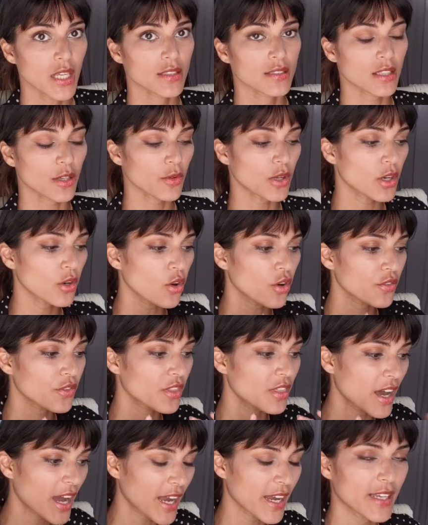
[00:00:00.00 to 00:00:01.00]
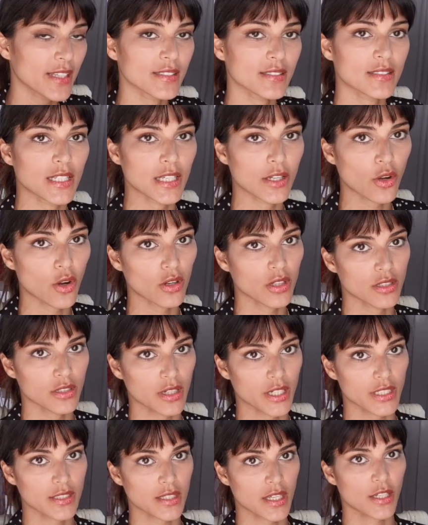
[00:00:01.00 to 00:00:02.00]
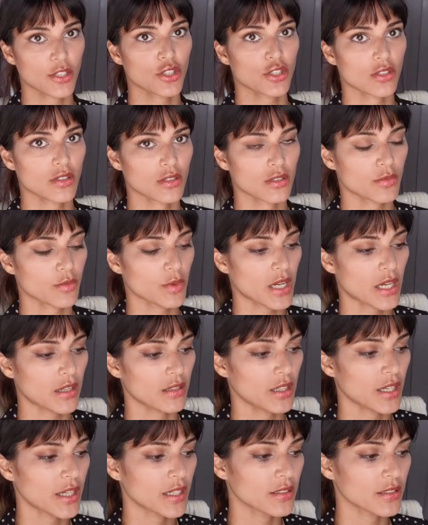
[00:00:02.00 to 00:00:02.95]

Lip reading: So a lot of that is decolonisation as well.